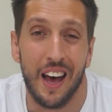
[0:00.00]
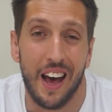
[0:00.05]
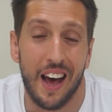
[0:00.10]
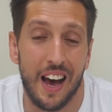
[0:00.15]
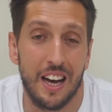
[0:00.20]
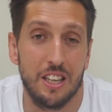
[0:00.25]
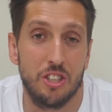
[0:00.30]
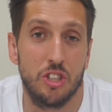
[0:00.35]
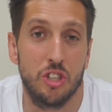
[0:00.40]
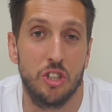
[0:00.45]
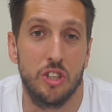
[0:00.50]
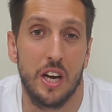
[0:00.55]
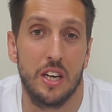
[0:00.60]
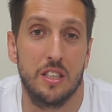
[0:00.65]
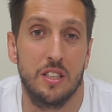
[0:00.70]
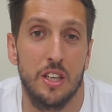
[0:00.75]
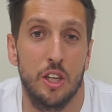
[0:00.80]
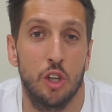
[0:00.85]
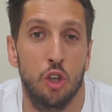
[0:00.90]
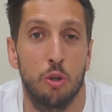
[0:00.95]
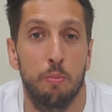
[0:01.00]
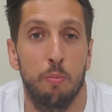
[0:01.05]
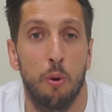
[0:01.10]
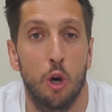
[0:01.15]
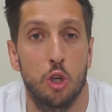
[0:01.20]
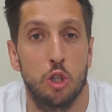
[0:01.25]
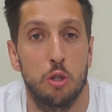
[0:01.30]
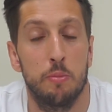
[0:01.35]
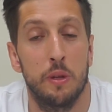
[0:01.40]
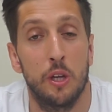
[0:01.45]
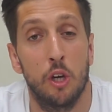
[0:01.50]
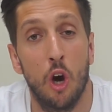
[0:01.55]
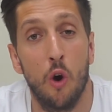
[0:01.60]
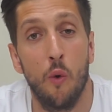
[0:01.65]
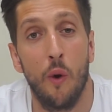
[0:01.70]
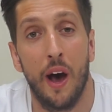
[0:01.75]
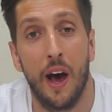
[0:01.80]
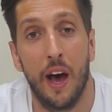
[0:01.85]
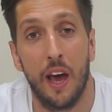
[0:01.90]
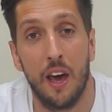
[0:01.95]
I'd suggest that it could possibly
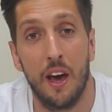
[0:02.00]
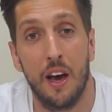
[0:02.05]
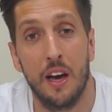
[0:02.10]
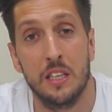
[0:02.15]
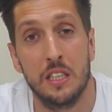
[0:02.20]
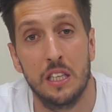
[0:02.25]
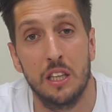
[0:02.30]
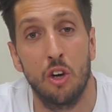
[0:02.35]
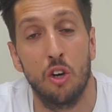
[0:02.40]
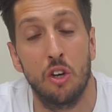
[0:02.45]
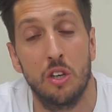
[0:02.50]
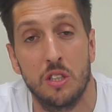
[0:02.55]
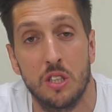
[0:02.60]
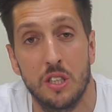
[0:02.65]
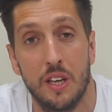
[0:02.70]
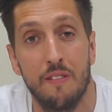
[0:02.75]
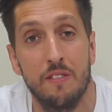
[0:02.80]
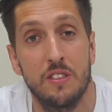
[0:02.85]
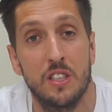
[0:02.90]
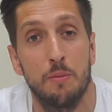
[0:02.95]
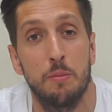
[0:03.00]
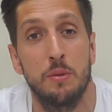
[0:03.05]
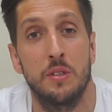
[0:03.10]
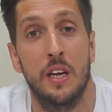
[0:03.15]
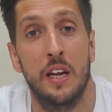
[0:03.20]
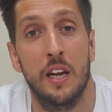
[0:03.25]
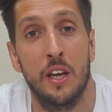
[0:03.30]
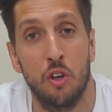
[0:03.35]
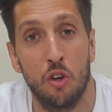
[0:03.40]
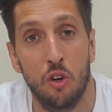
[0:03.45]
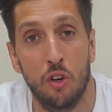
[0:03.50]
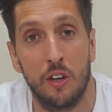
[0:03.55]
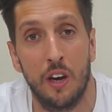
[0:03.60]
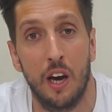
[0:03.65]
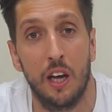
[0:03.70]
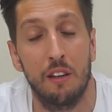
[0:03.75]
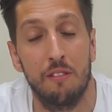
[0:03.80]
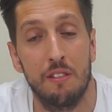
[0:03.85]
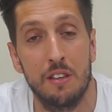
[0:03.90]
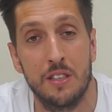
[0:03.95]
go higher as long as 70% of your
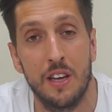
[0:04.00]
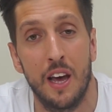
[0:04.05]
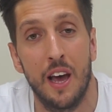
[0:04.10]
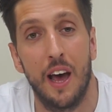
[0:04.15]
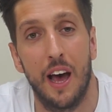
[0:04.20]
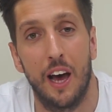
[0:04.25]
calories